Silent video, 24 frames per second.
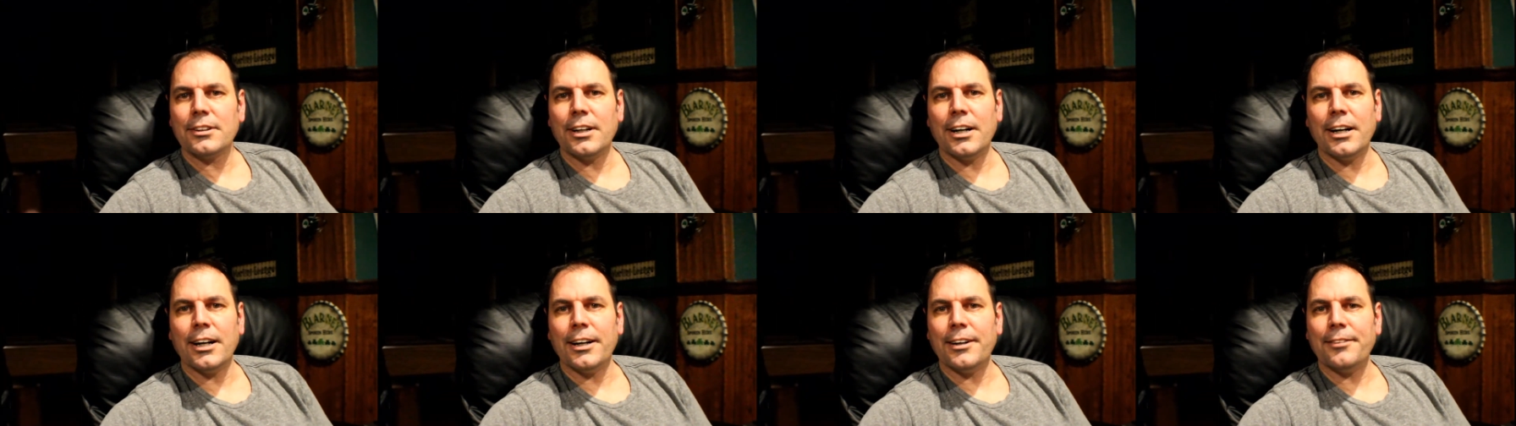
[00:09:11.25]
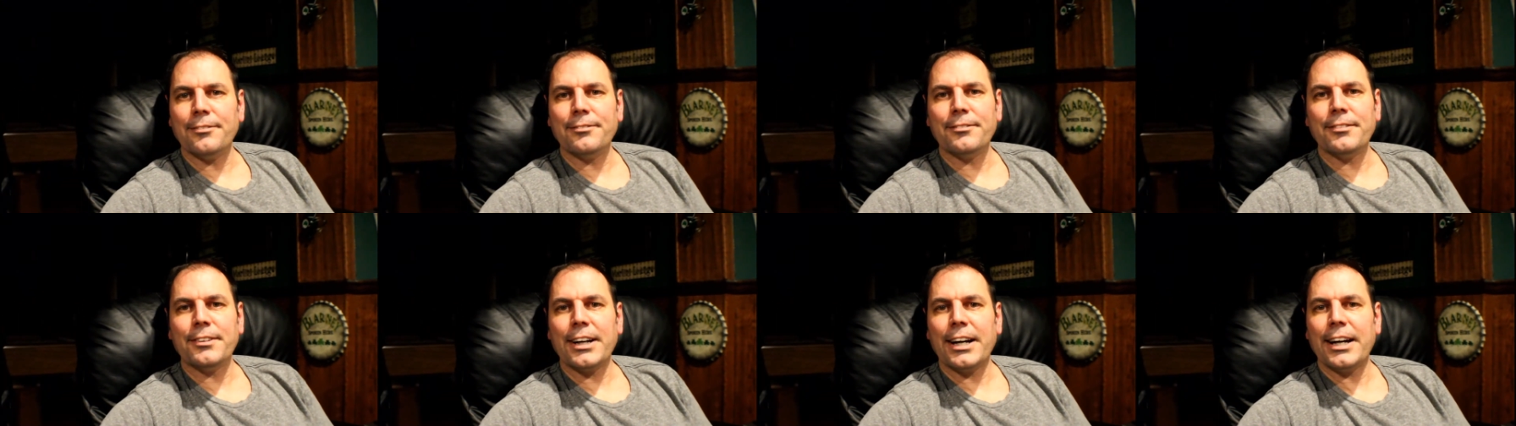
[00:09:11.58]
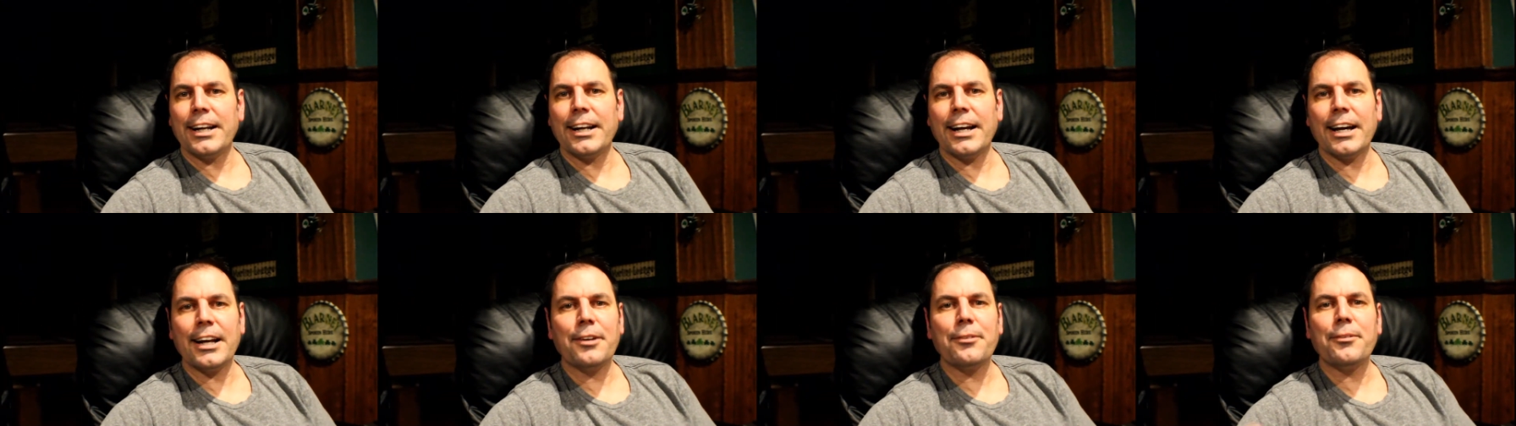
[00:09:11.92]
Um,
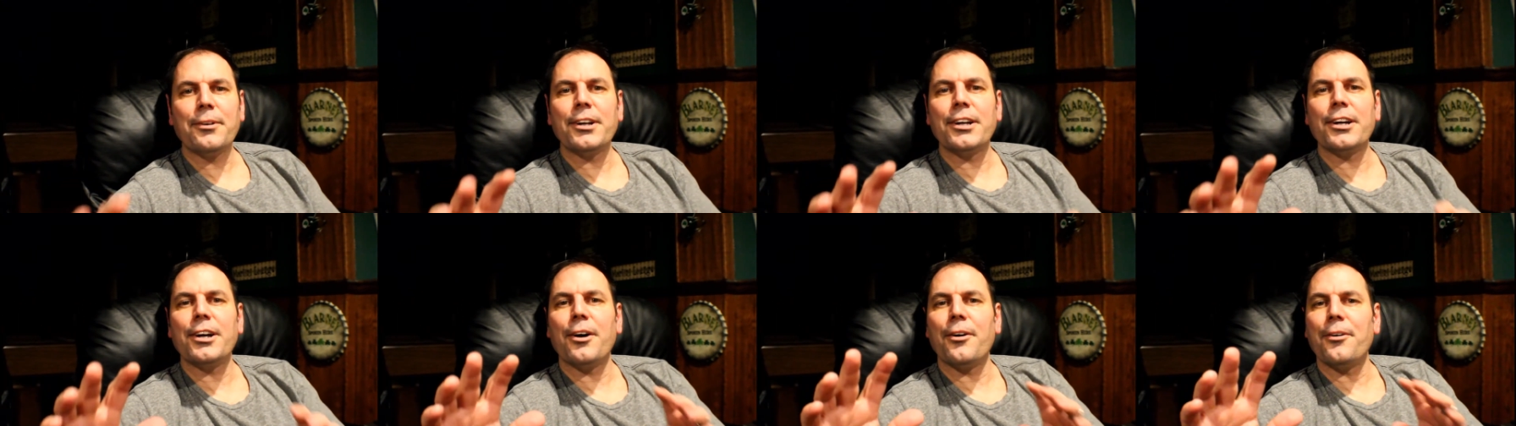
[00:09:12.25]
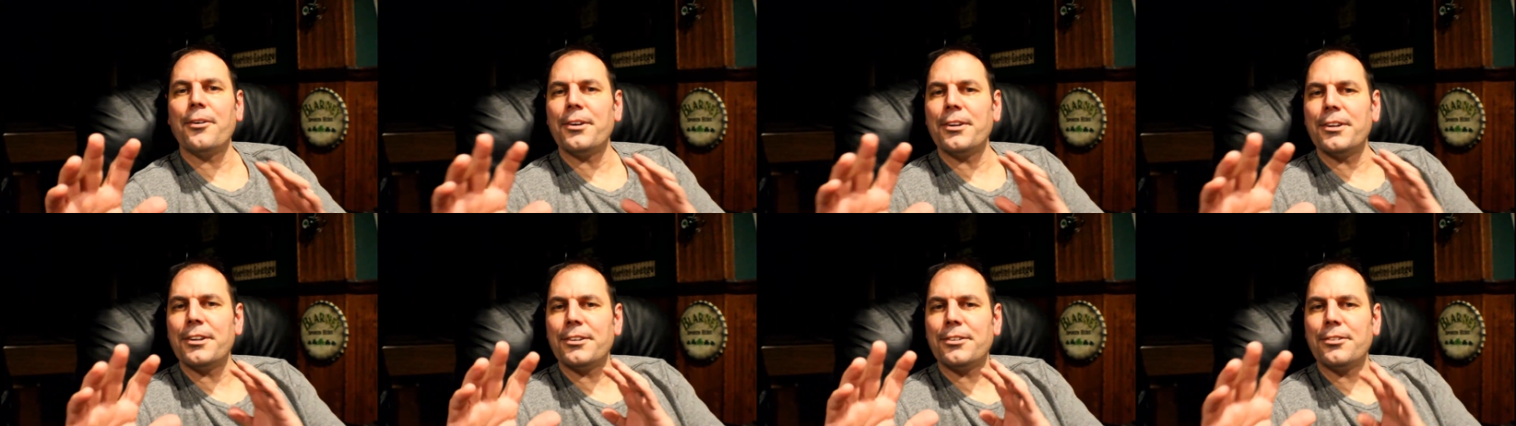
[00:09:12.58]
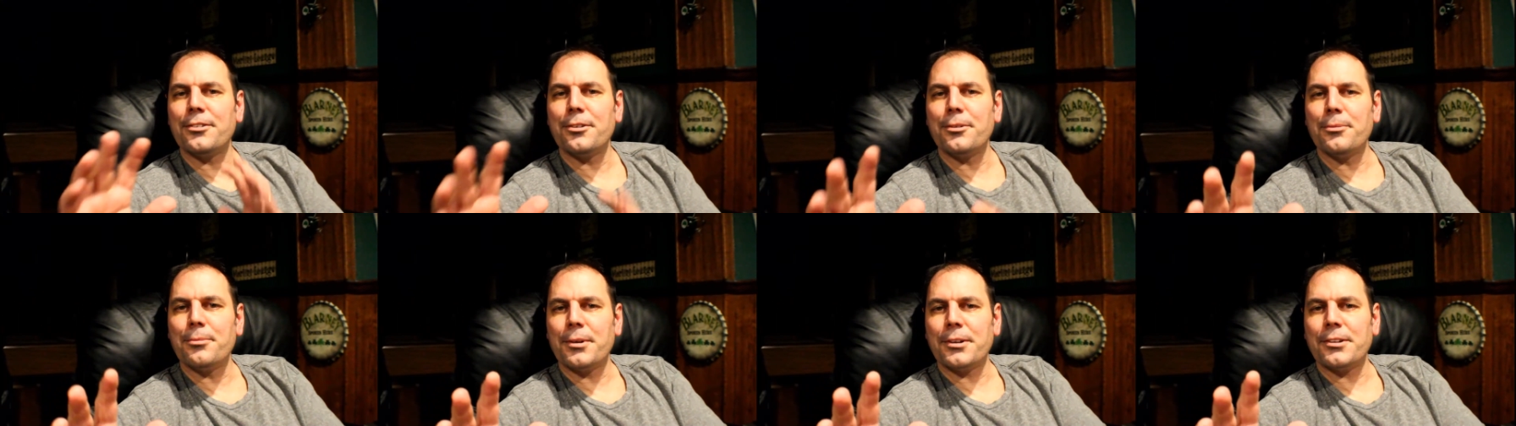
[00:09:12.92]
and I don't want to go into
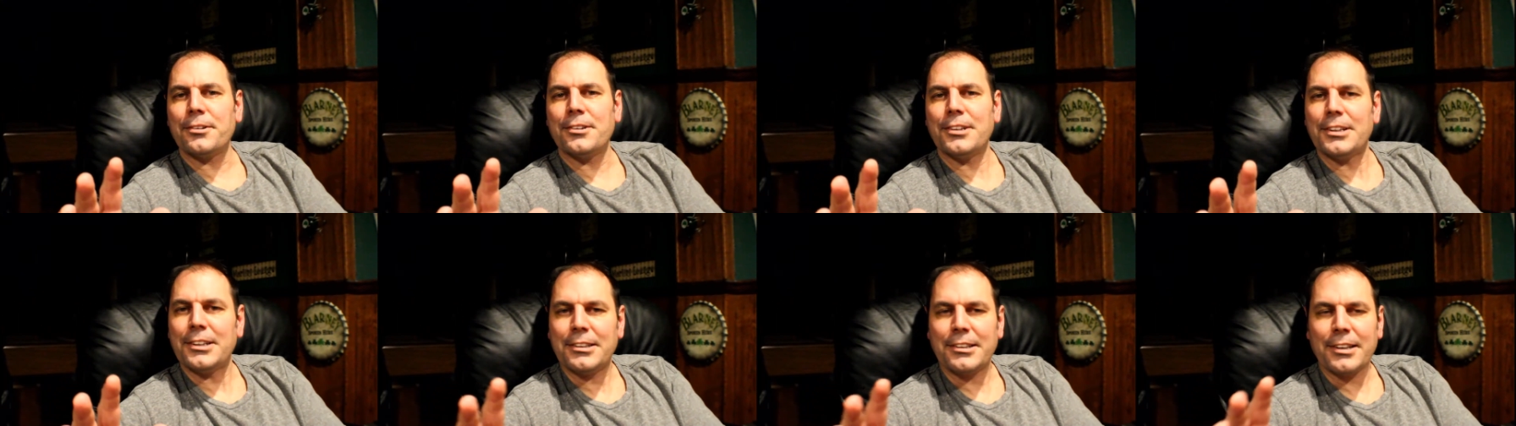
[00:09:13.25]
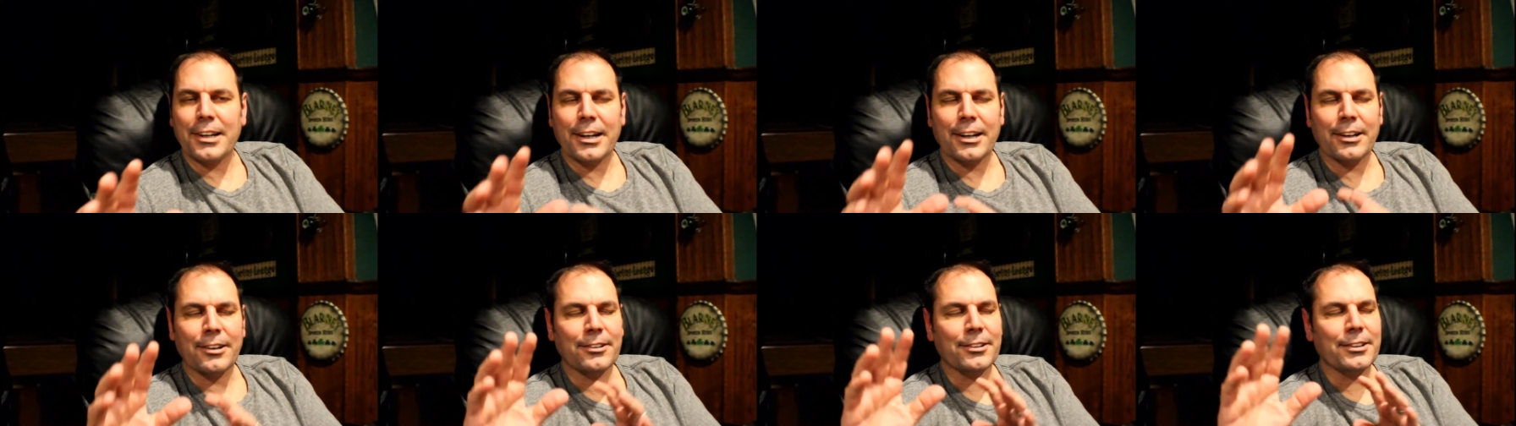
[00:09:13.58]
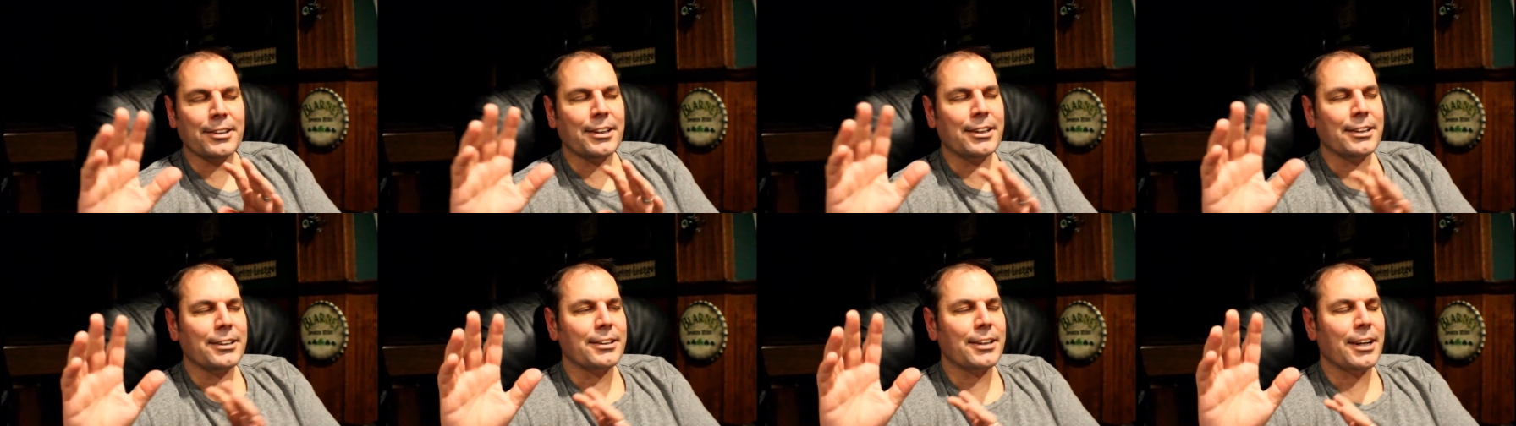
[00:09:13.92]
too much detail
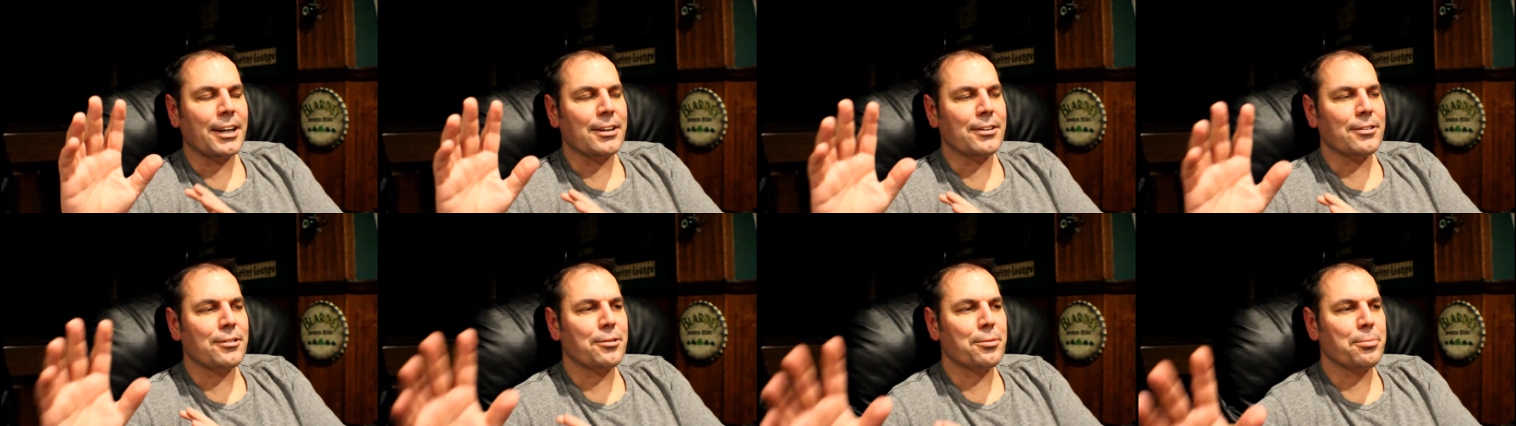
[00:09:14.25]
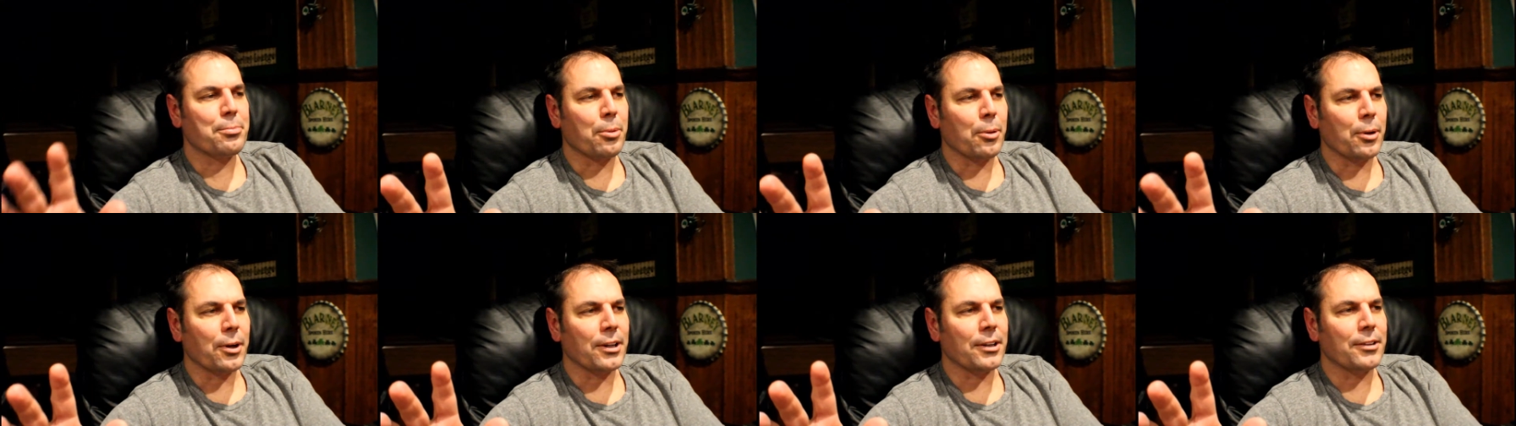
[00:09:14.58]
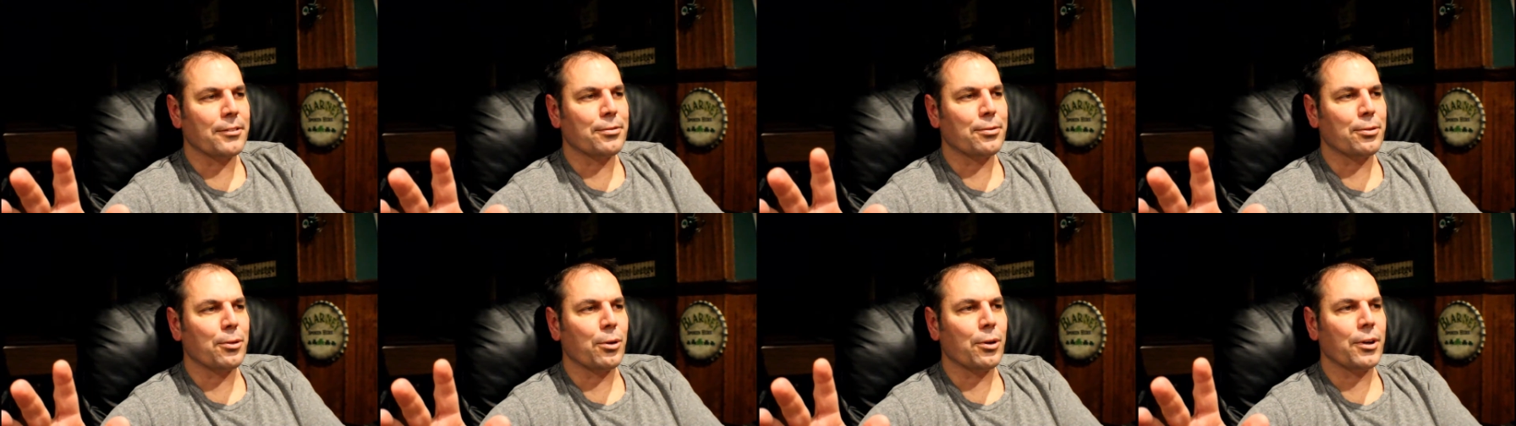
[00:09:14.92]
and, and spoil
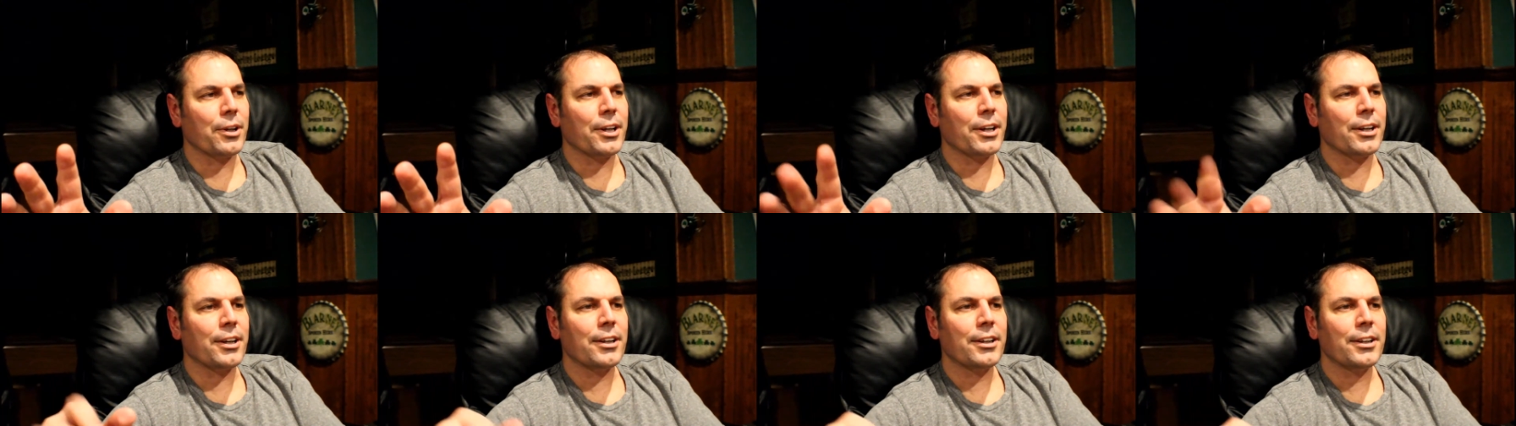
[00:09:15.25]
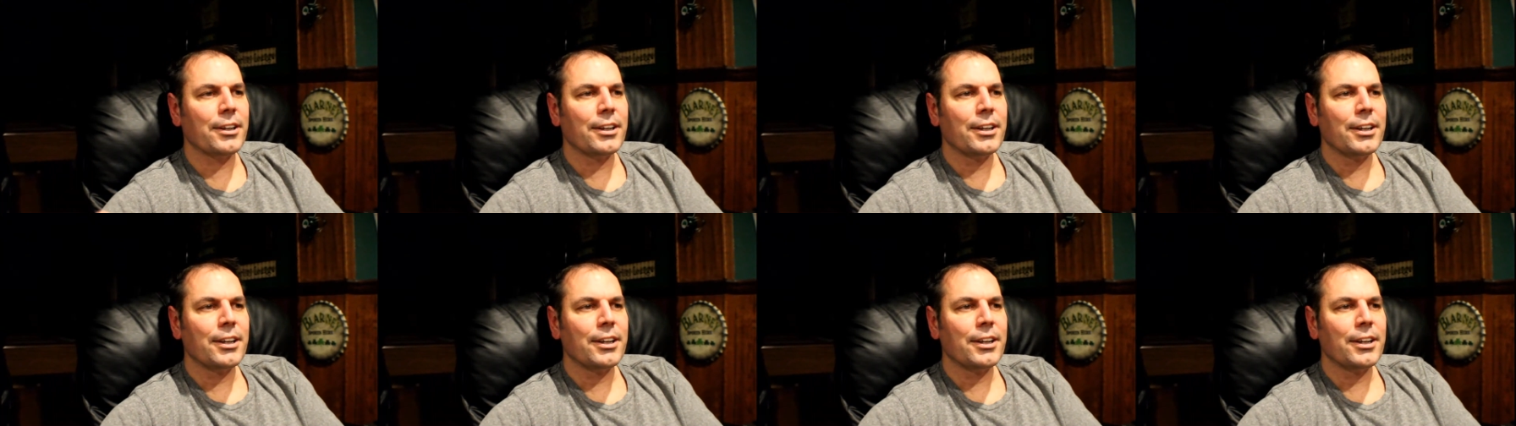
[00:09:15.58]
it for you,